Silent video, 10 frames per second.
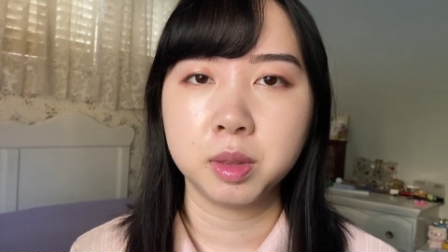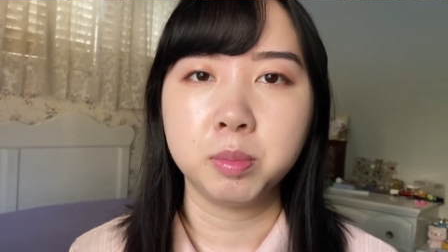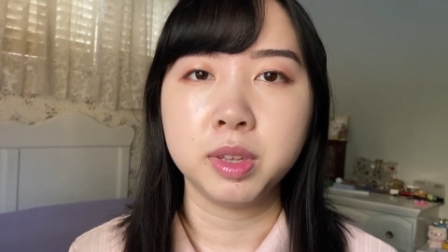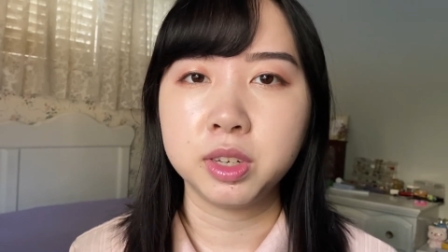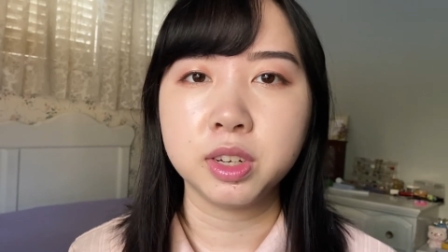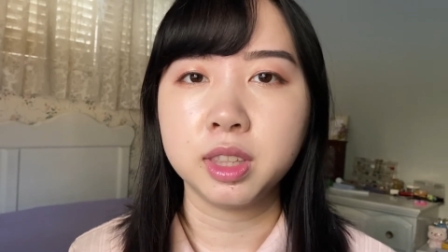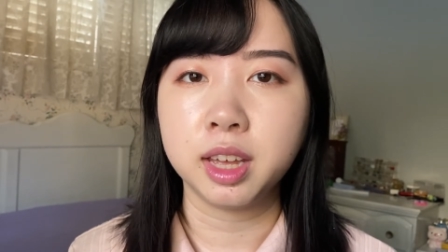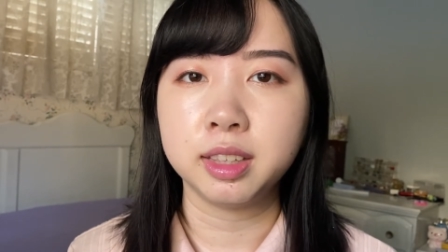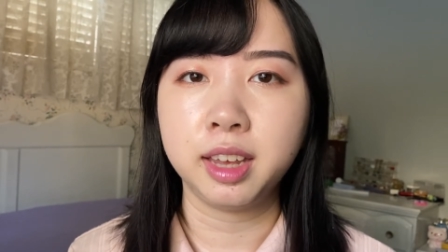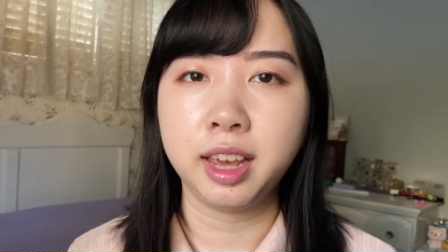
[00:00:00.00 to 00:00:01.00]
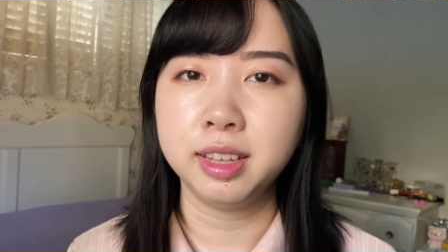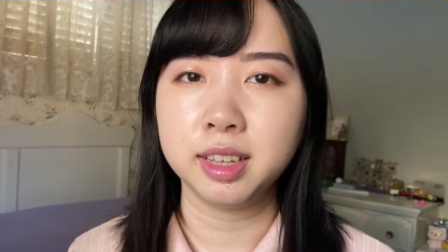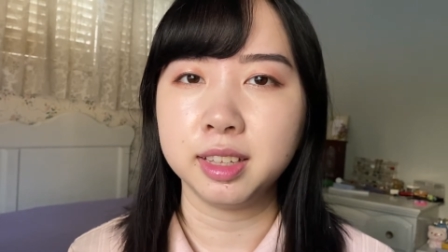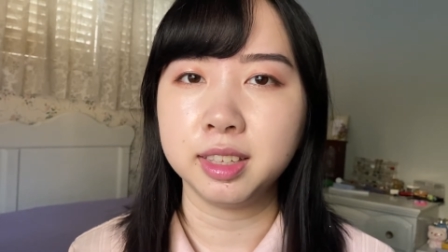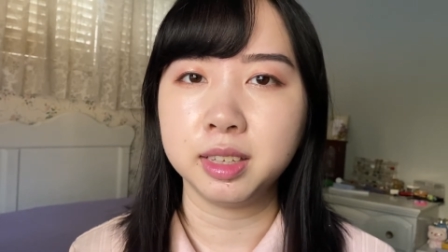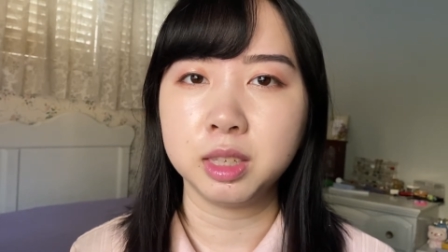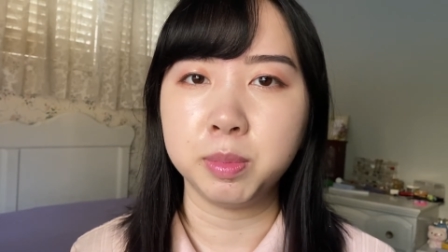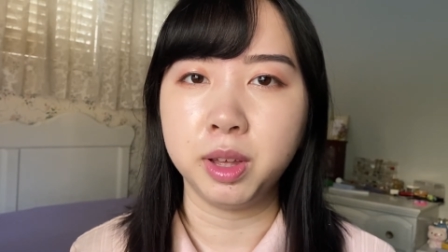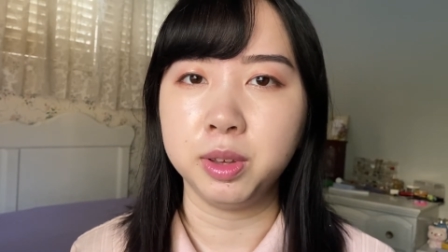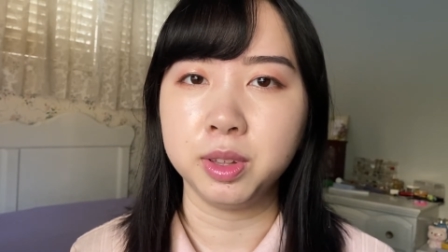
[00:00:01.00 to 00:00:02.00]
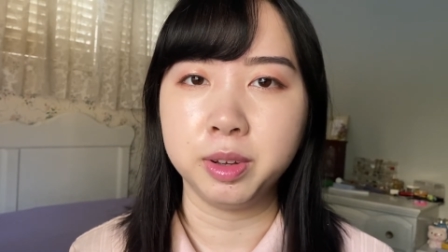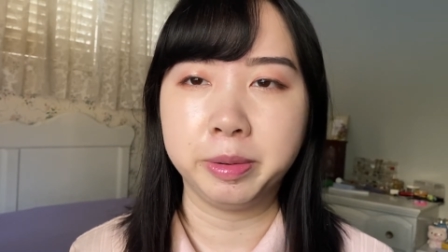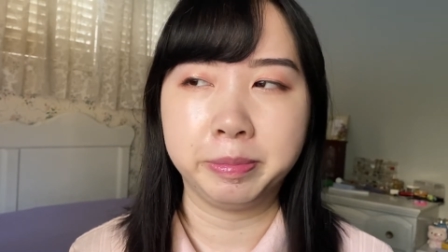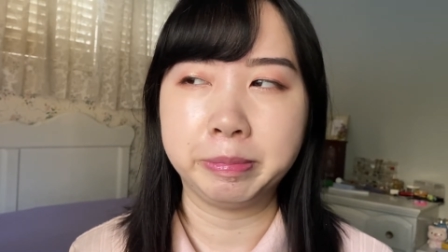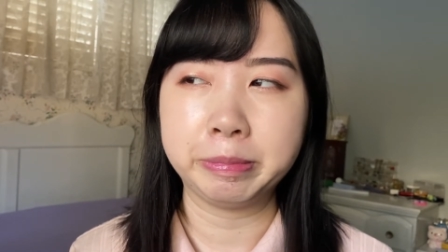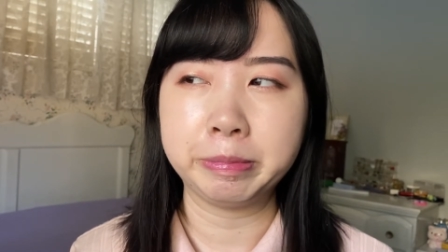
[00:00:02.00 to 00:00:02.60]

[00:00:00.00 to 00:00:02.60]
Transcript: It's just that taste and smell, you know.